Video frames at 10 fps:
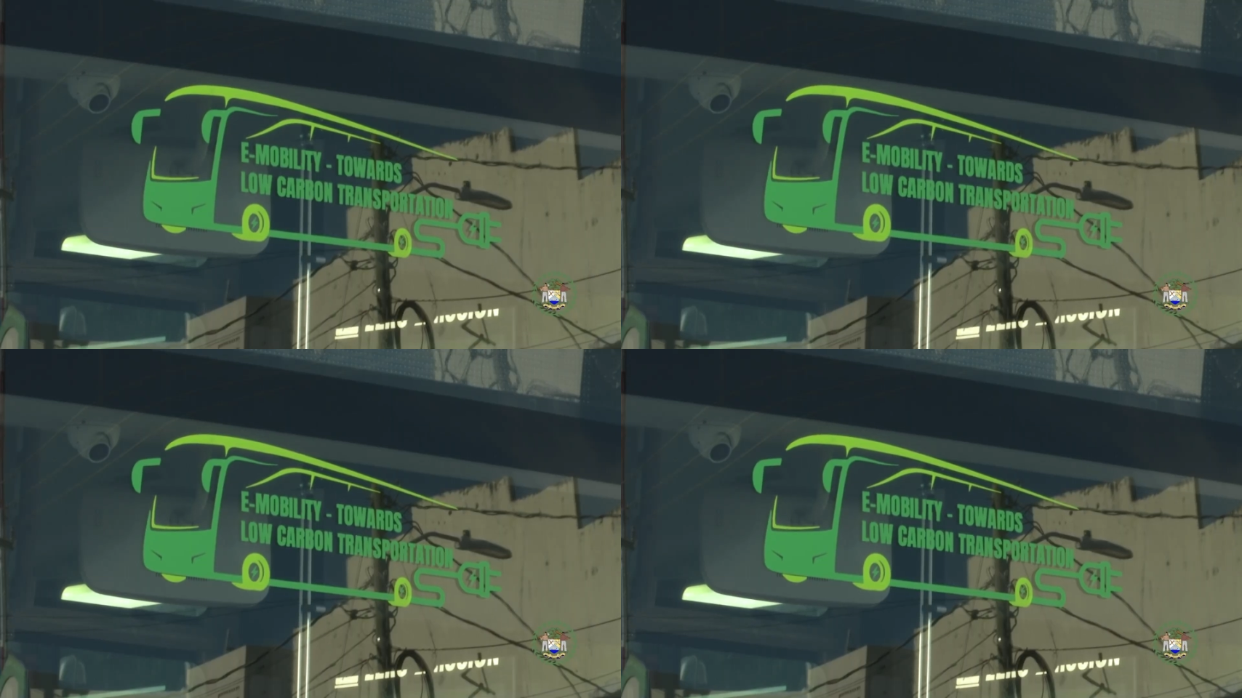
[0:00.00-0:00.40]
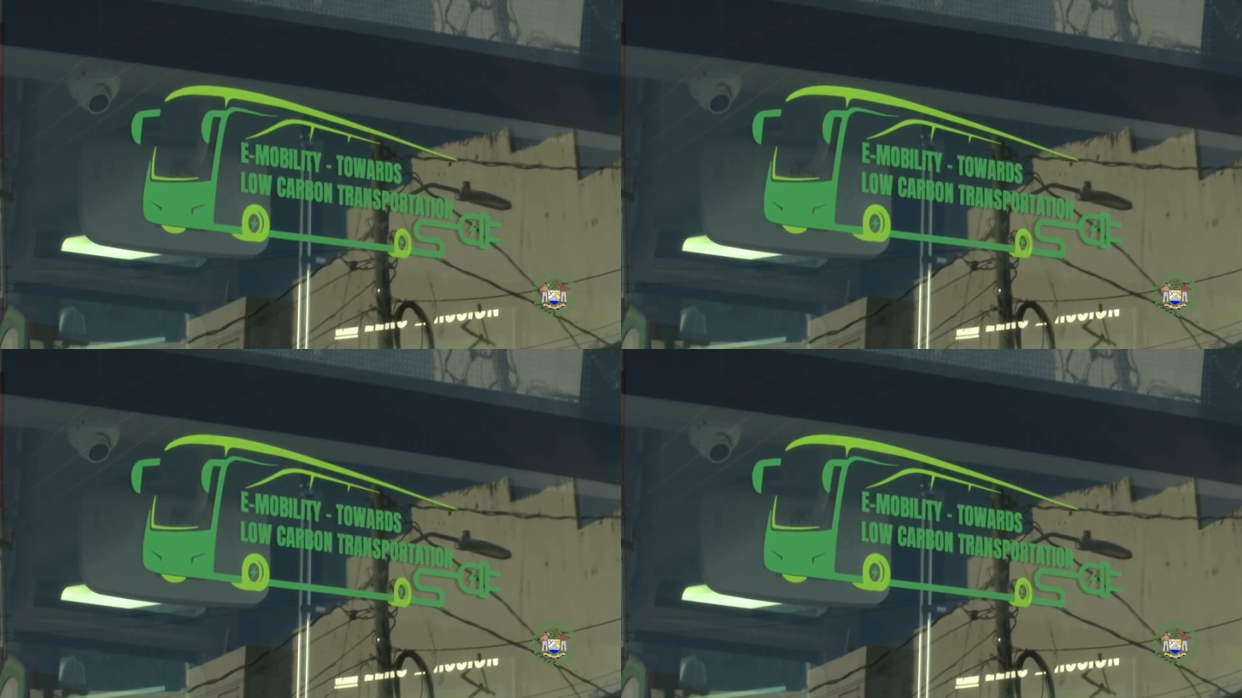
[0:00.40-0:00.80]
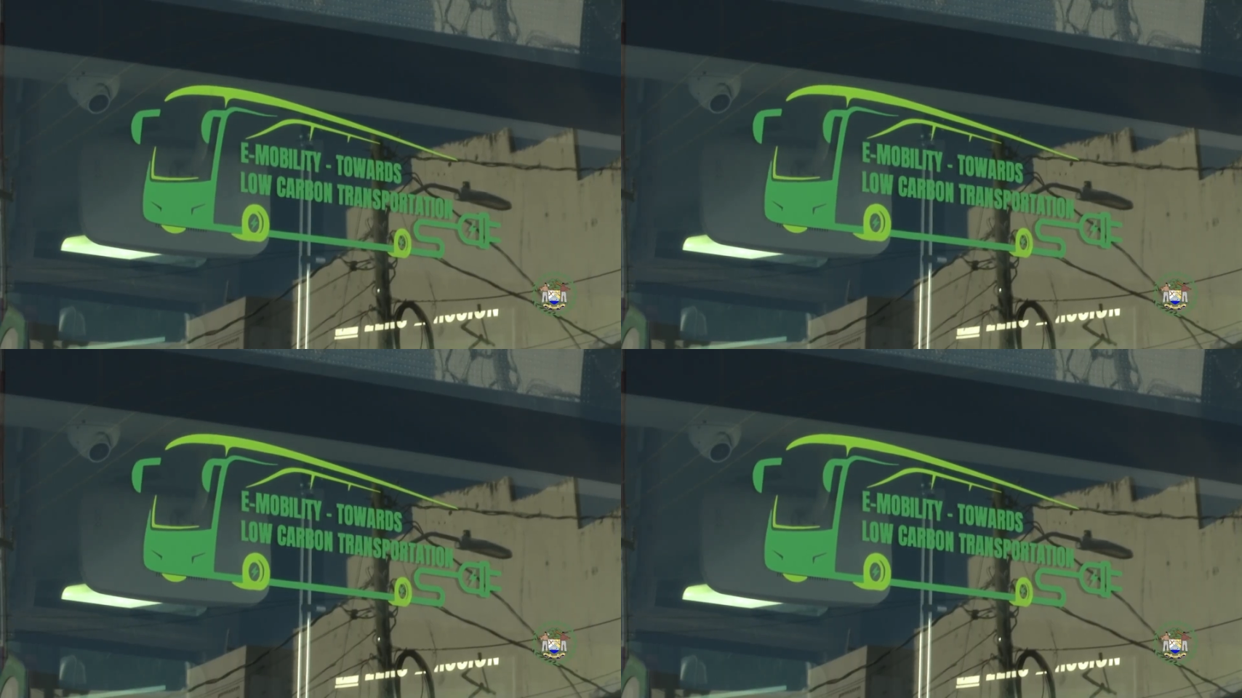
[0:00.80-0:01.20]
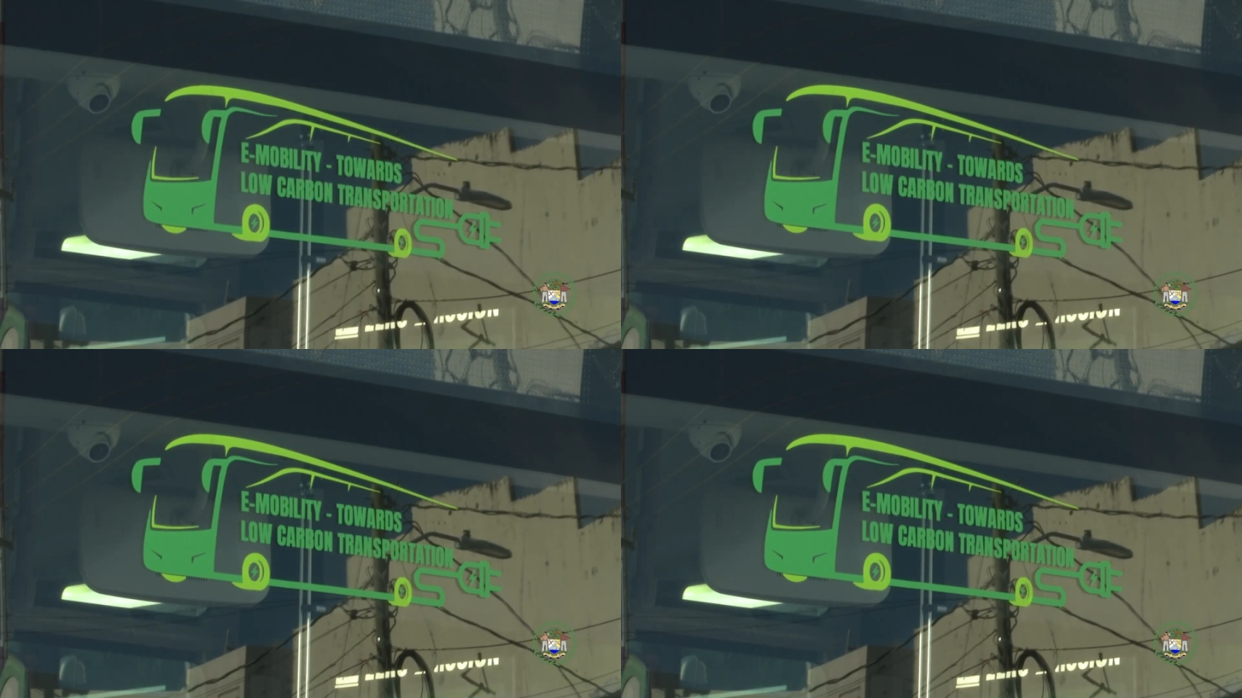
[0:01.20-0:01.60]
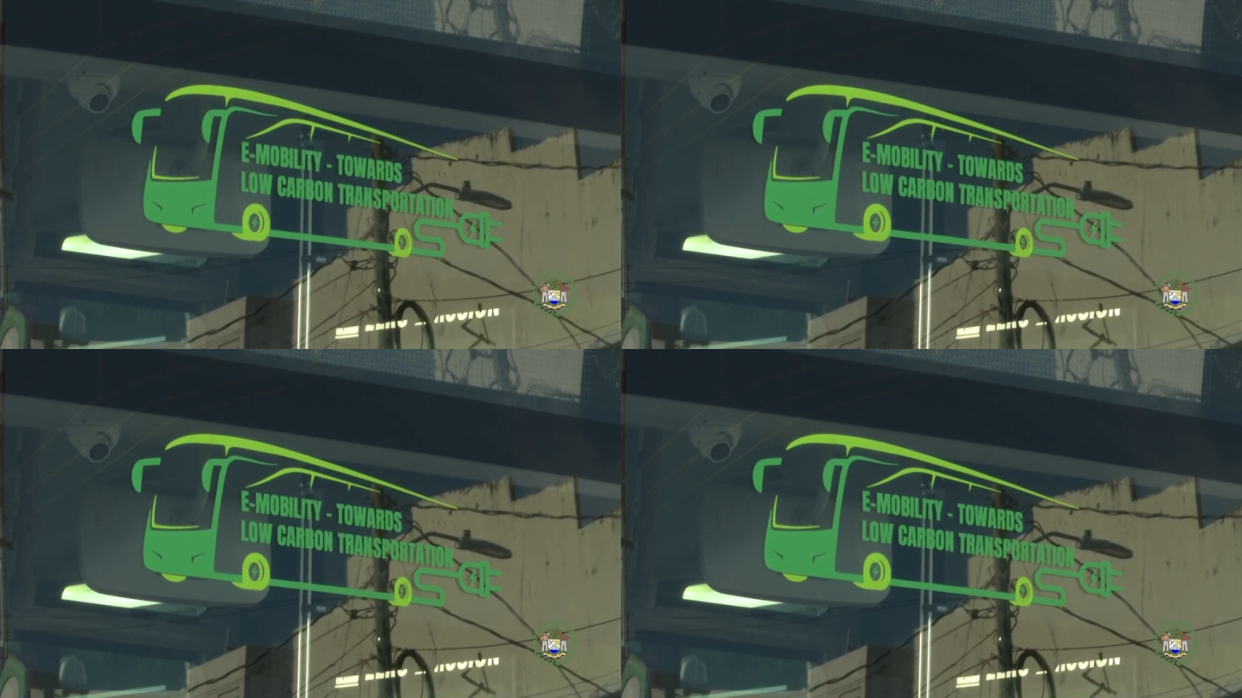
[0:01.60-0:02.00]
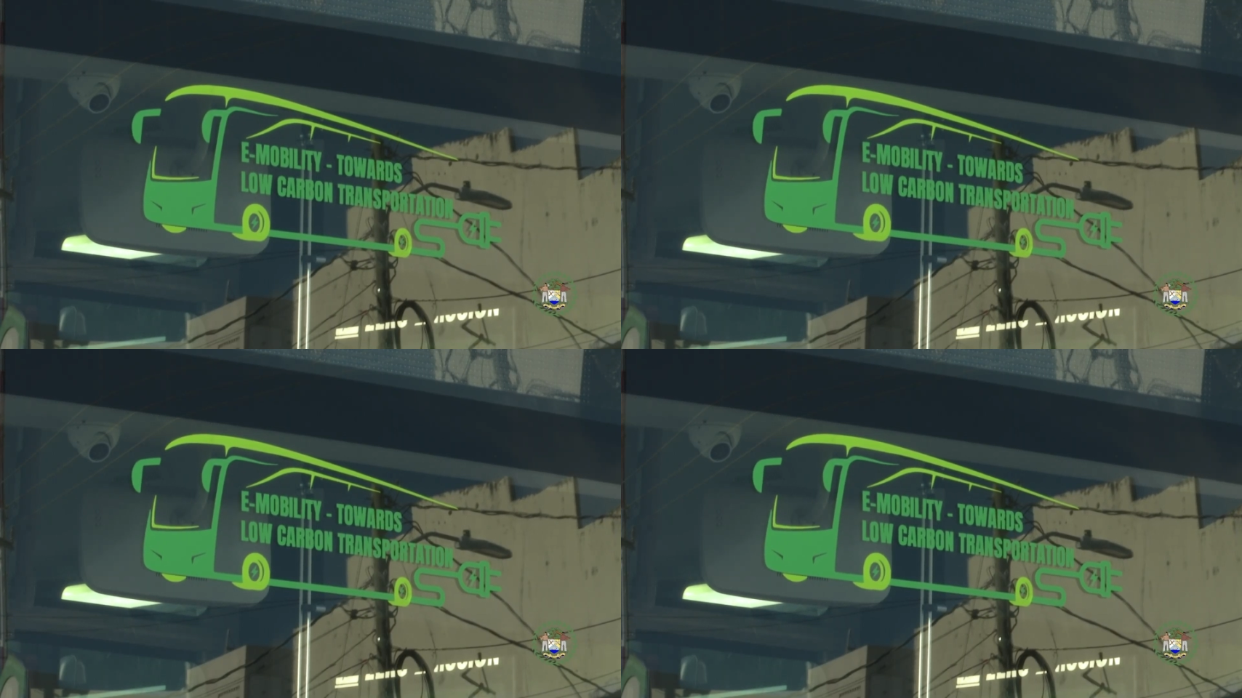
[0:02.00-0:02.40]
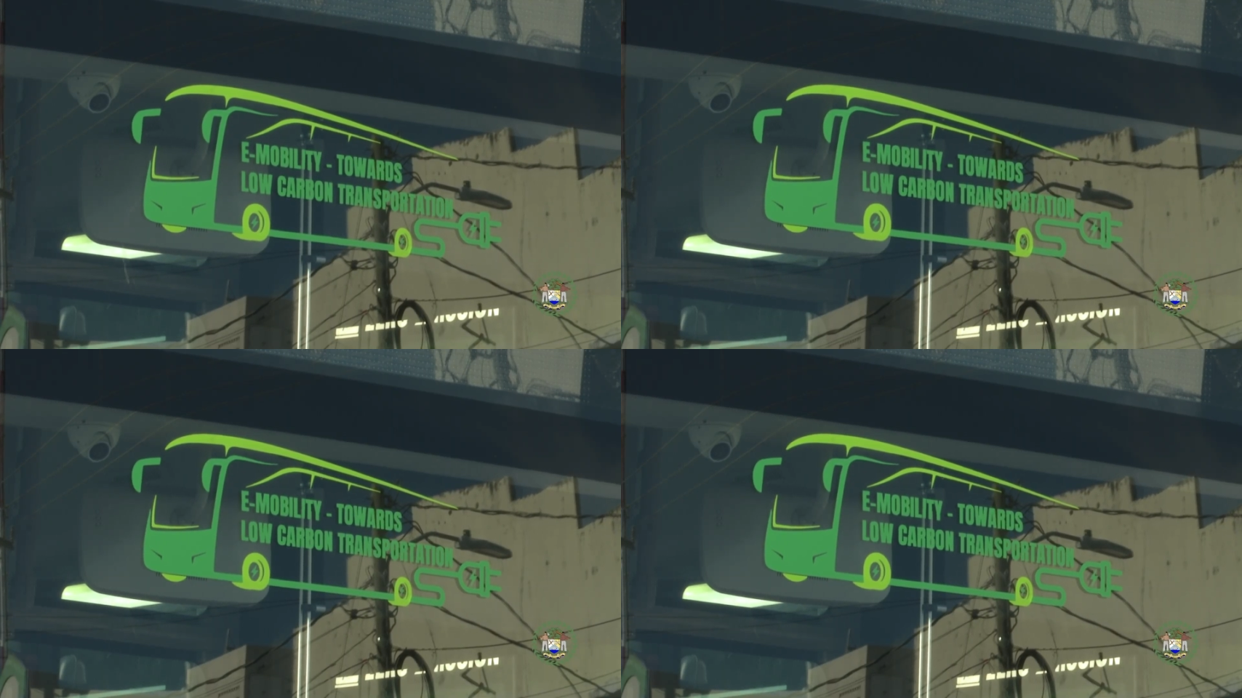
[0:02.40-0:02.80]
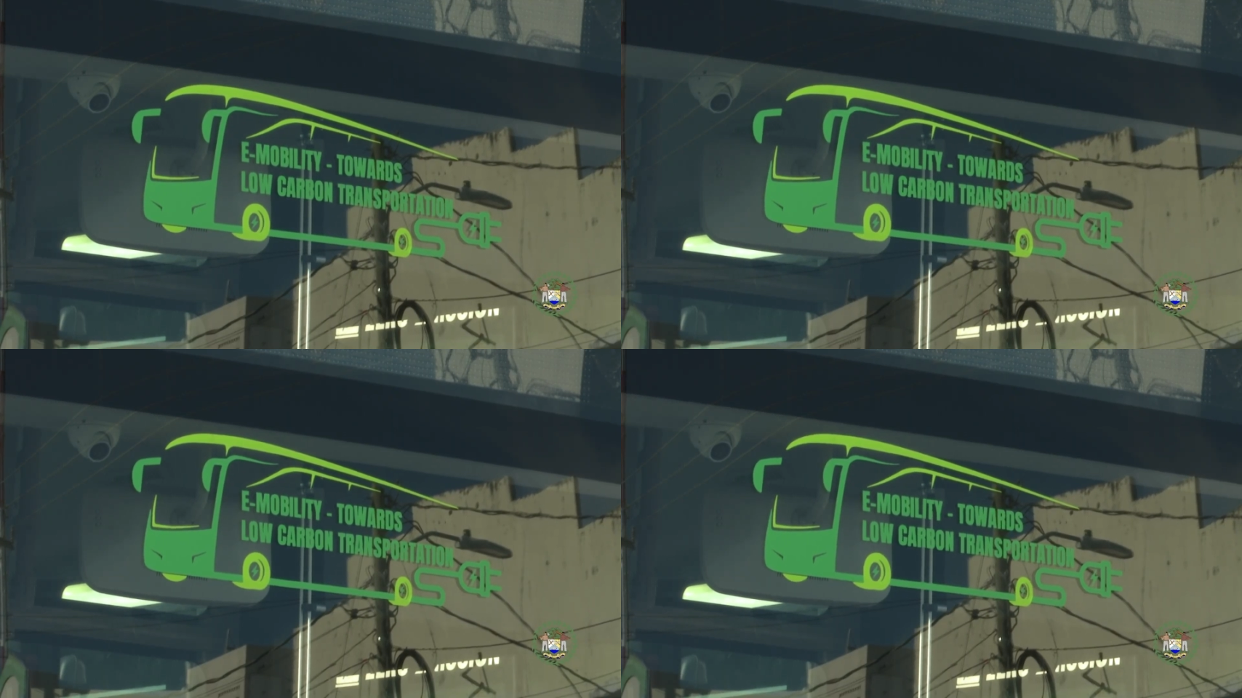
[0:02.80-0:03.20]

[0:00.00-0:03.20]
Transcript: [unreadable: no face in view]